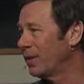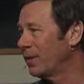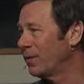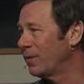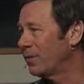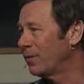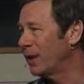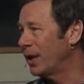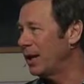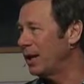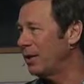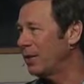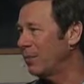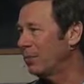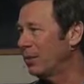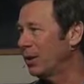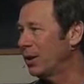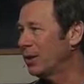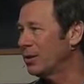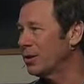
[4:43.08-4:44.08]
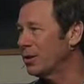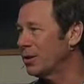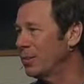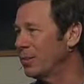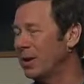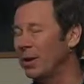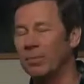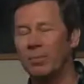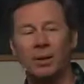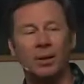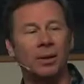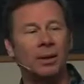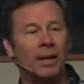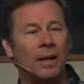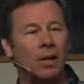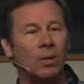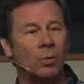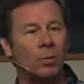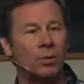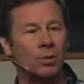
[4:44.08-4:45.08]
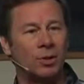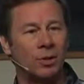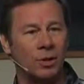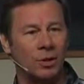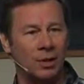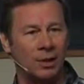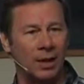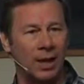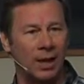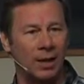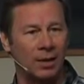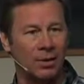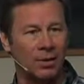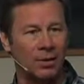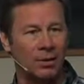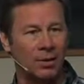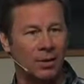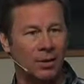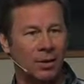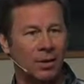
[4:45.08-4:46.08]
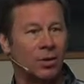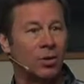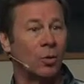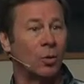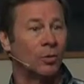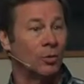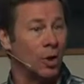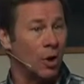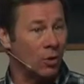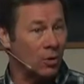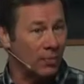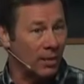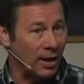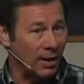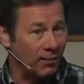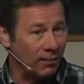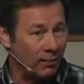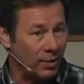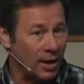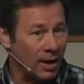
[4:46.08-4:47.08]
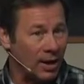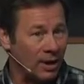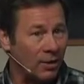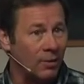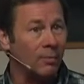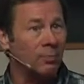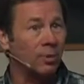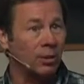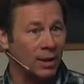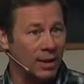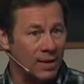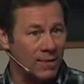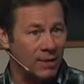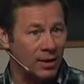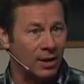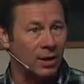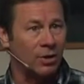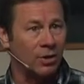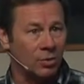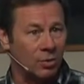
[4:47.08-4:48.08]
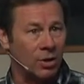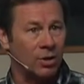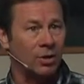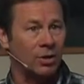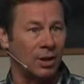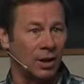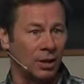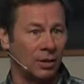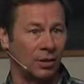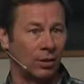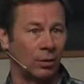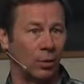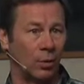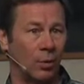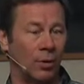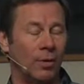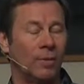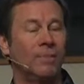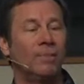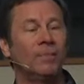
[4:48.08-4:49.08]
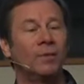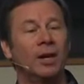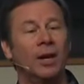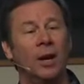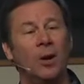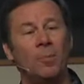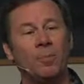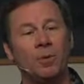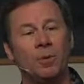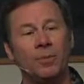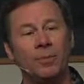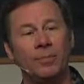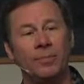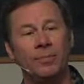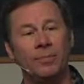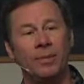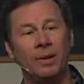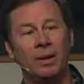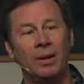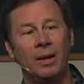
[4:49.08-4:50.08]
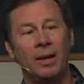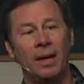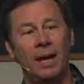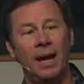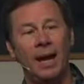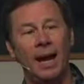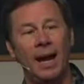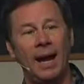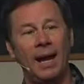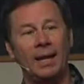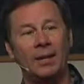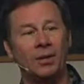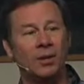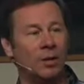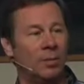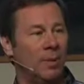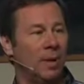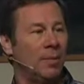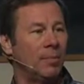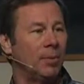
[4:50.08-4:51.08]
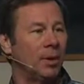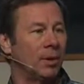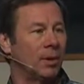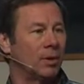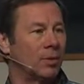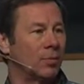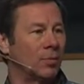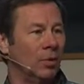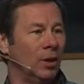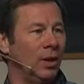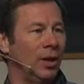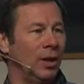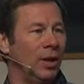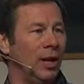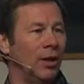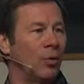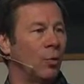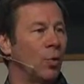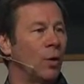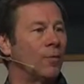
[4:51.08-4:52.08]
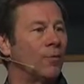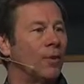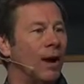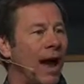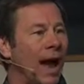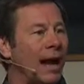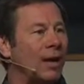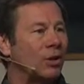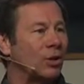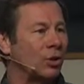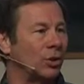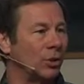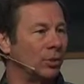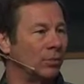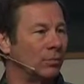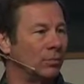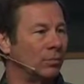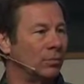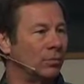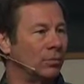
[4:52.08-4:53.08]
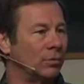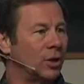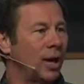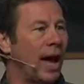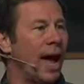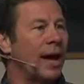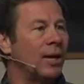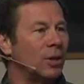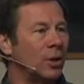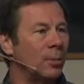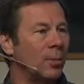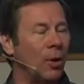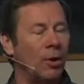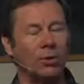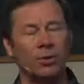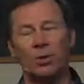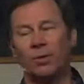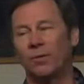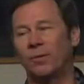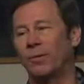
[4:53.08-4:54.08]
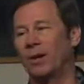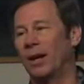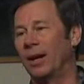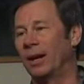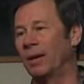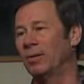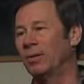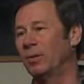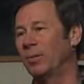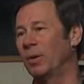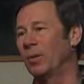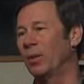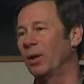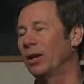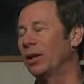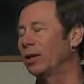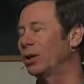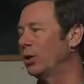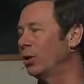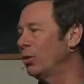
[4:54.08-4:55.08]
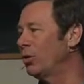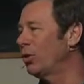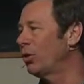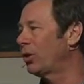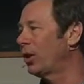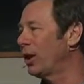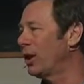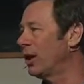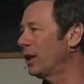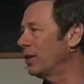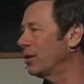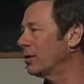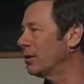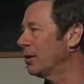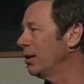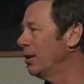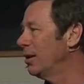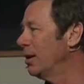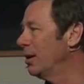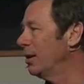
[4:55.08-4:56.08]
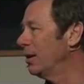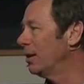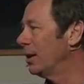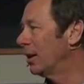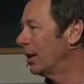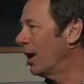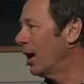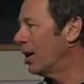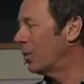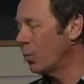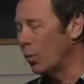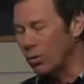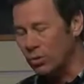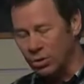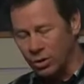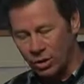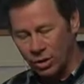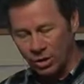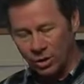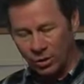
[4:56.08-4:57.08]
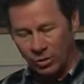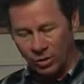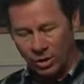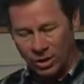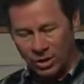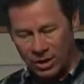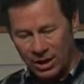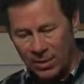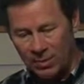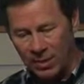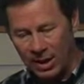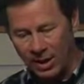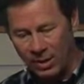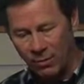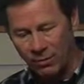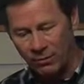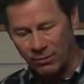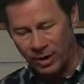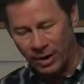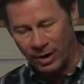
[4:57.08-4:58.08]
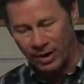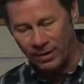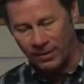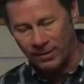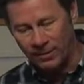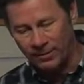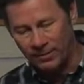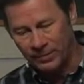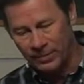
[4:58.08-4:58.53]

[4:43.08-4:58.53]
Faith plus commitment equals success. So we've talked about faith, believing and trusting in the Lord to help you. And commitment is really another word for action to act upon your faith, to be willing to do the things that God wants you to do, to step out on faith,